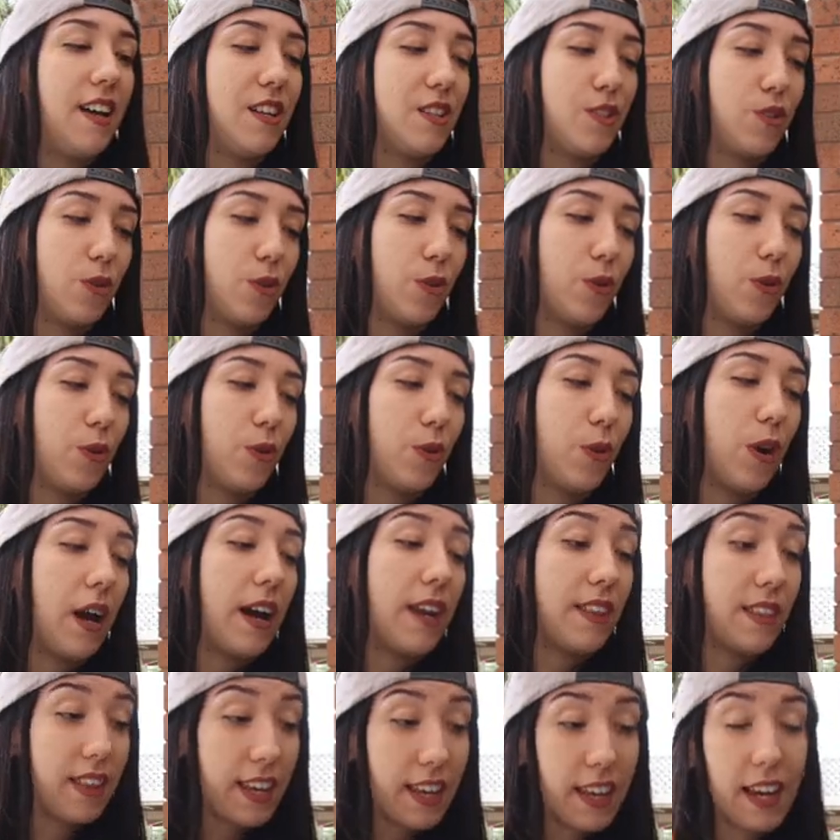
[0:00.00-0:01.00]
So
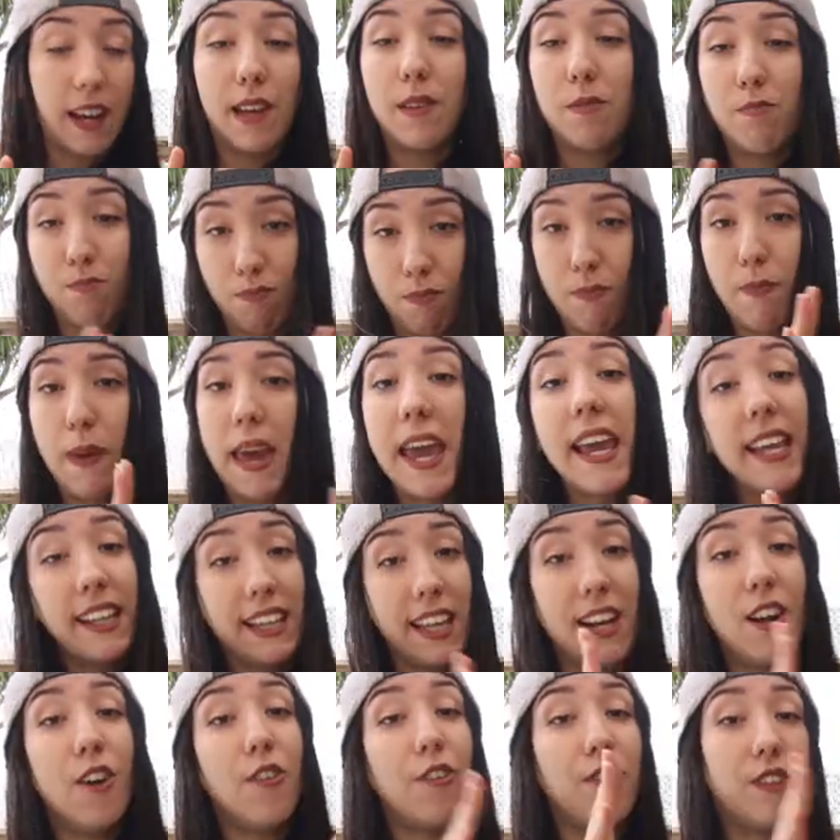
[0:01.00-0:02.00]
I think I
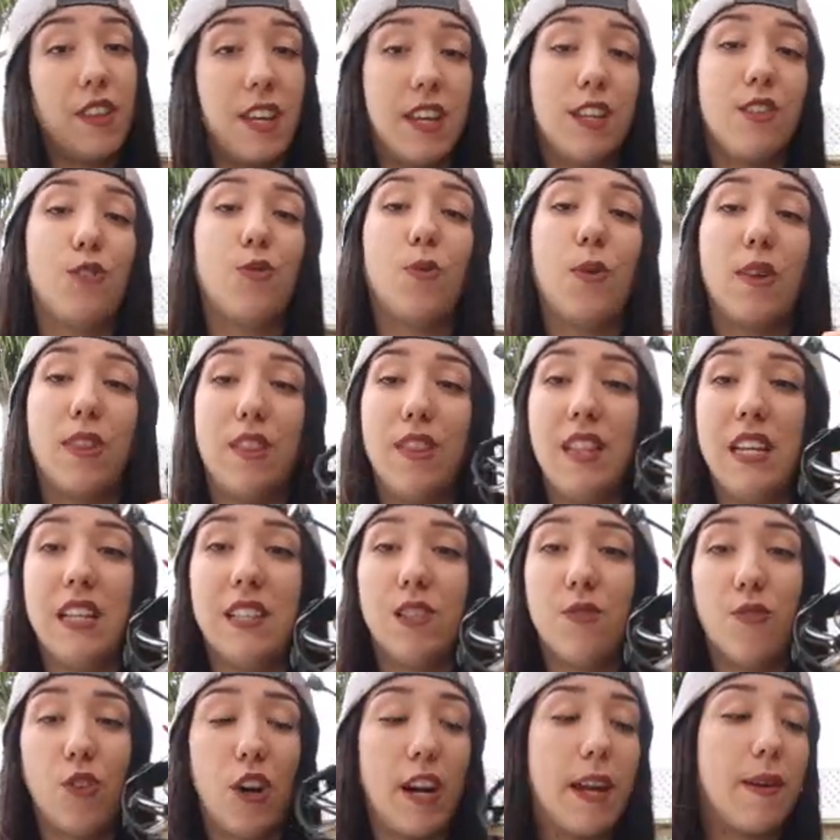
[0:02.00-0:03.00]
banged enough things with
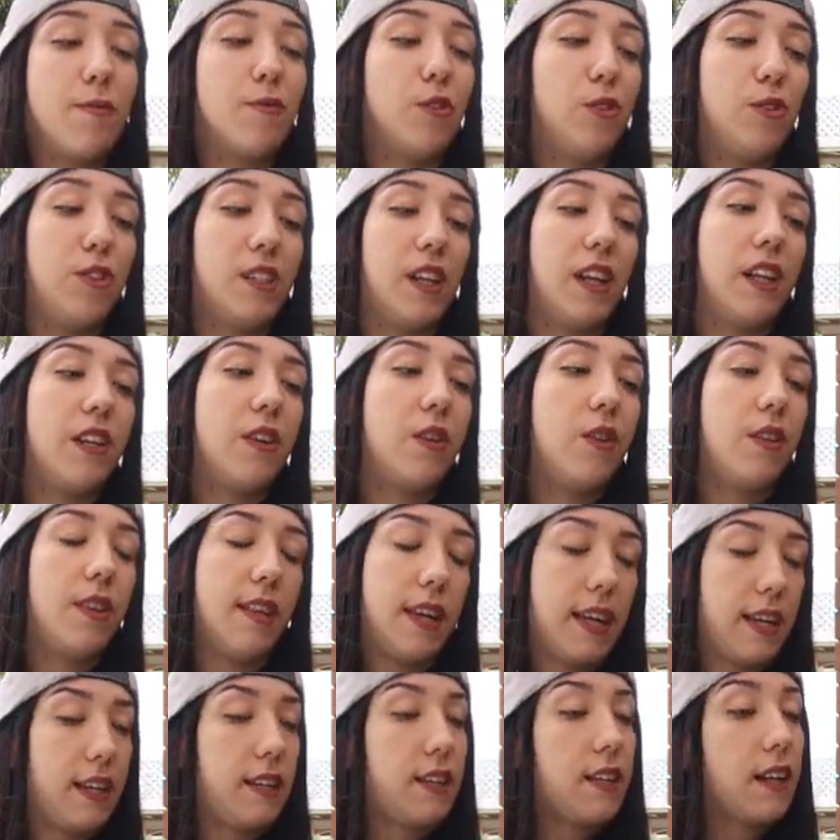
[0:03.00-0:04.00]
this frame to tell you
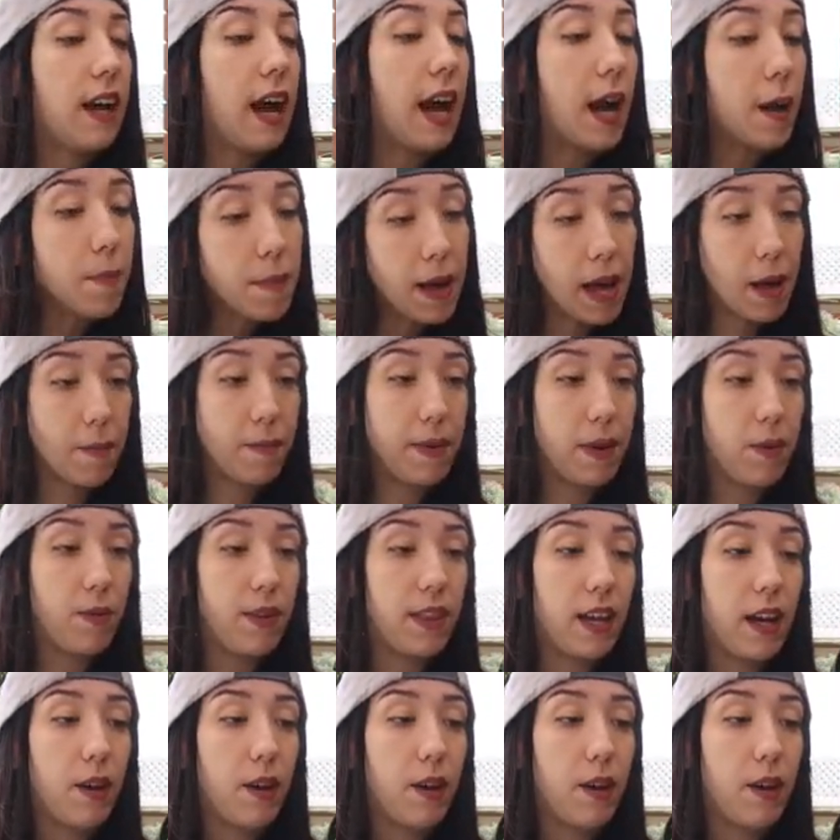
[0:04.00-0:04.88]
that I'm happy with